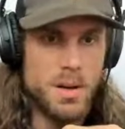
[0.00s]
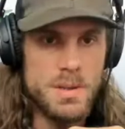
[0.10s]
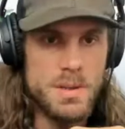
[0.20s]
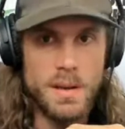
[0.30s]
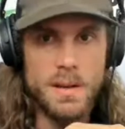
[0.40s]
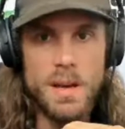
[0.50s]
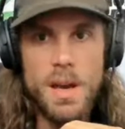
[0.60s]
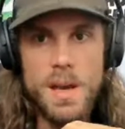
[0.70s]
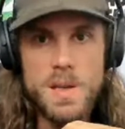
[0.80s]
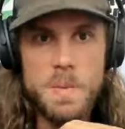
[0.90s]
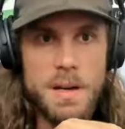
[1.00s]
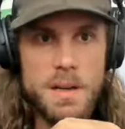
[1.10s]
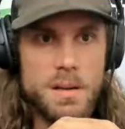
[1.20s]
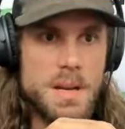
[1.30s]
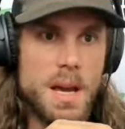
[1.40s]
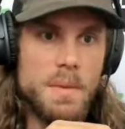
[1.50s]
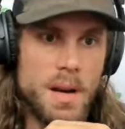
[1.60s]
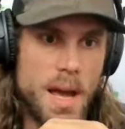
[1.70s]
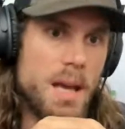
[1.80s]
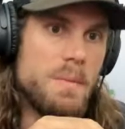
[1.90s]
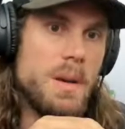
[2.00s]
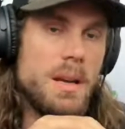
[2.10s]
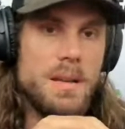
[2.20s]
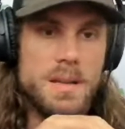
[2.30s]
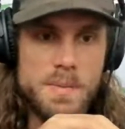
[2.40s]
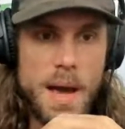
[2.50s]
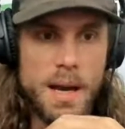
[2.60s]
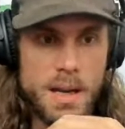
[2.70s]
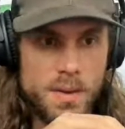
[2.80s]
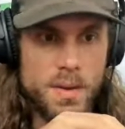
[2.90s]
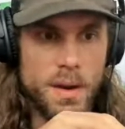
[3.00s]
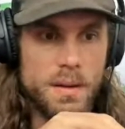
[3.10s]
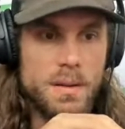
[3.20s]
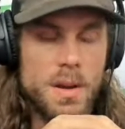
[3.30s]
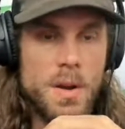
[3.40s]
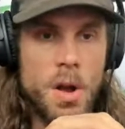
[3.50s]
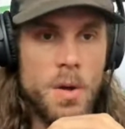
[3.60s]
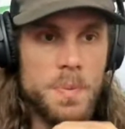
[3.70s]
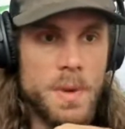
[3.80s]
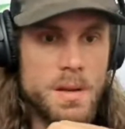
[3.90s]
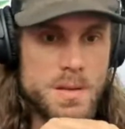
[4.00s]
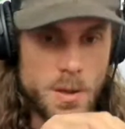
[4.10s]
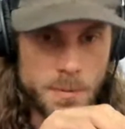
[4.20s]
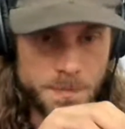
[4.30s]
is like spending your time on admin and these back end things. And so